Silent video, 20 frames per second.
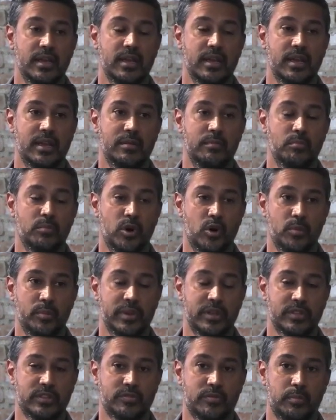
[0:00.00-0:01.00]
and
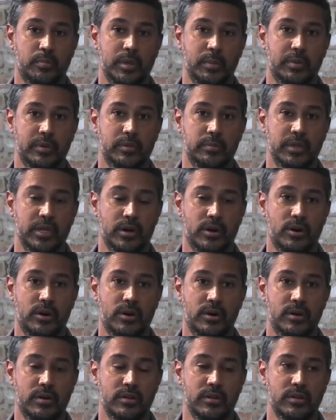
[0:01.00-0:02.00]
moments for people to be
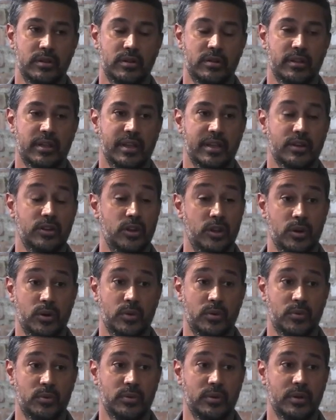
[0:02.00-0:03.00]
heard. You're like,
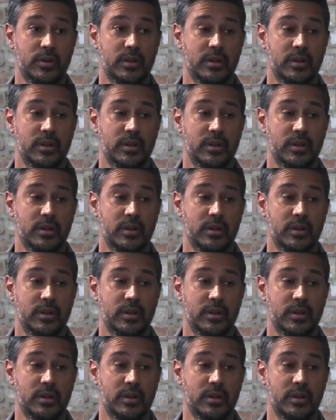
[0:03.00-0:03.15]
no,